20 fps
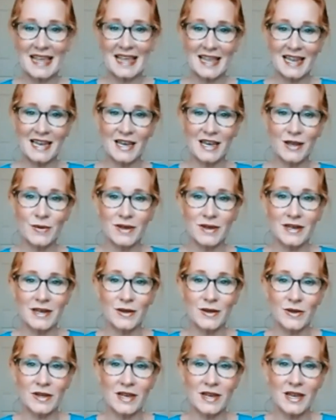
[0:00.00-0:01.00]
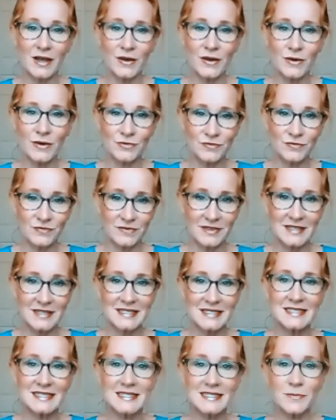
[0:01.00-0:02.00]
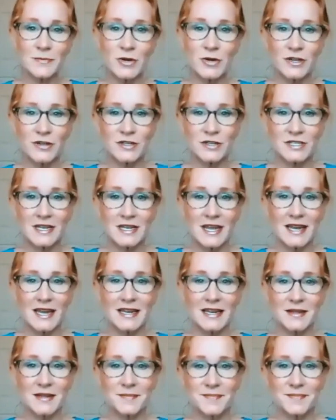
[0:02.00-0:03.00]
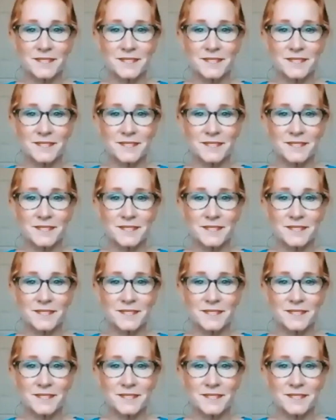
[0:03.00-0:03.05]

Hello, hello, hello. Lisa Zimmer summer here today.